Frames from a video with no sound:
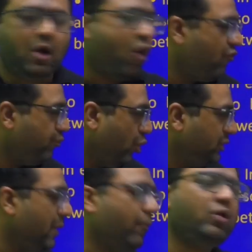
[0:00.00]
of
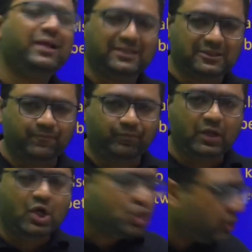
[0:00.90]
both the bodies.
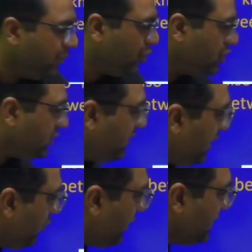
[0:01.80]
So because of that,
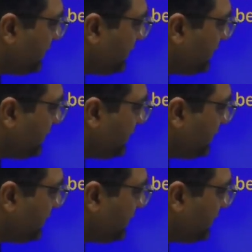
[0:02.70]
you can